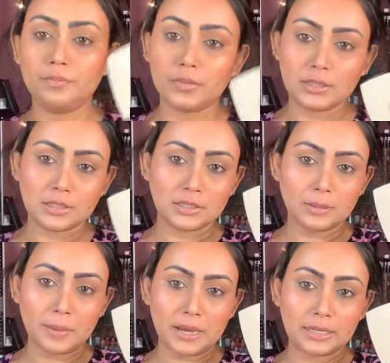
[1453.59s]
This is the
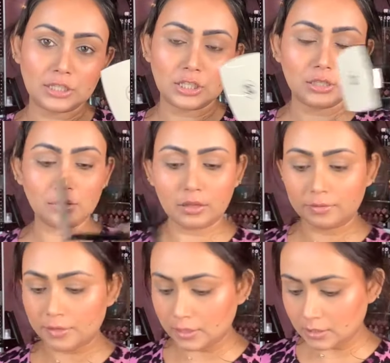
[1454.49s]
packaging, love
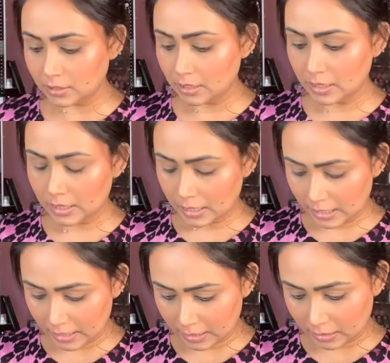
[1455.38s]
it.
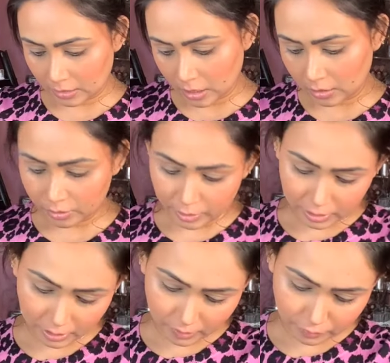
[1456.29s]
And the color I
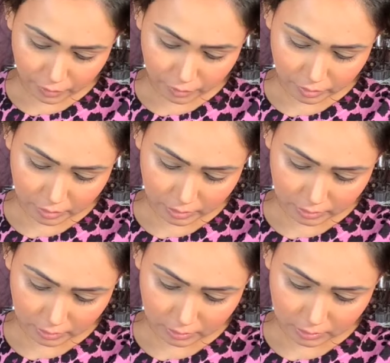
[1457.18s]
have here
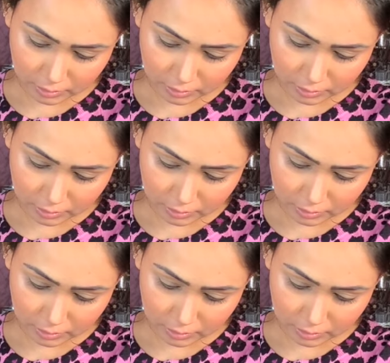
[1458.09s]
is